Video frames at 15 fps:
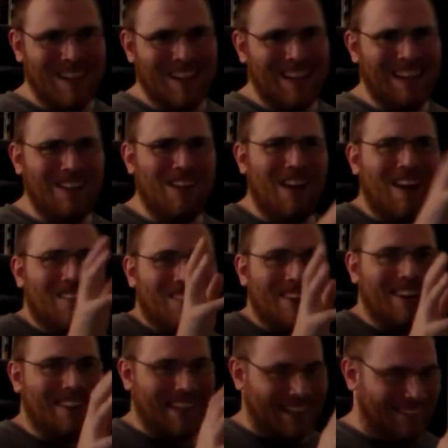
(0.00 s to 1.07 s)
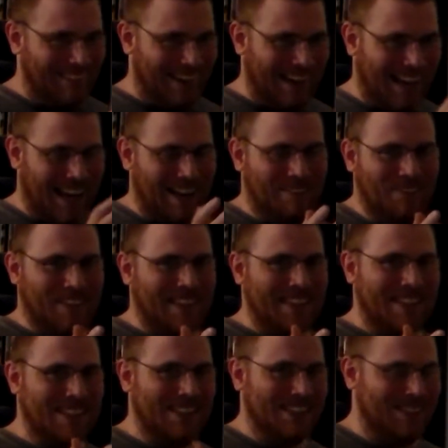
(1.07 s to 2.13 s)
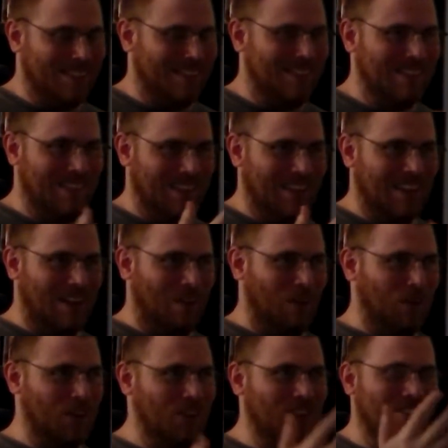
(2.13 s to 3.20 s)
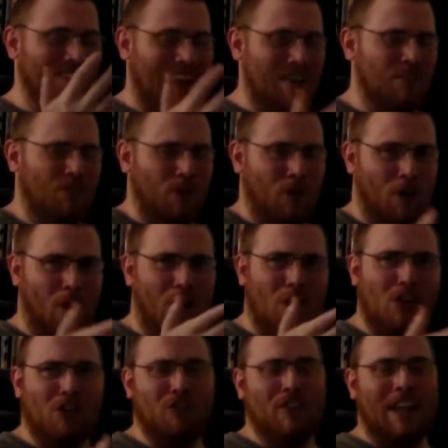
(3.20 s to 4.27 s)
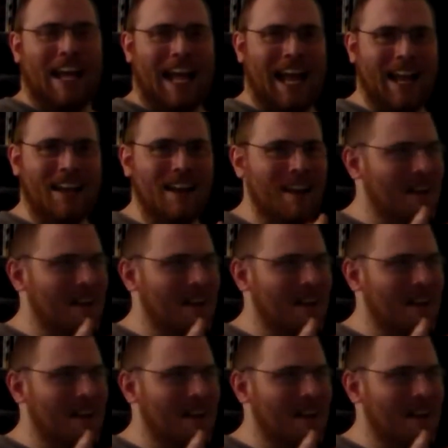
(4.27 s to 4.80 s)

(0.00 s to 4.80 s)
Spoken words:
You're not really going to have to decipher all of that,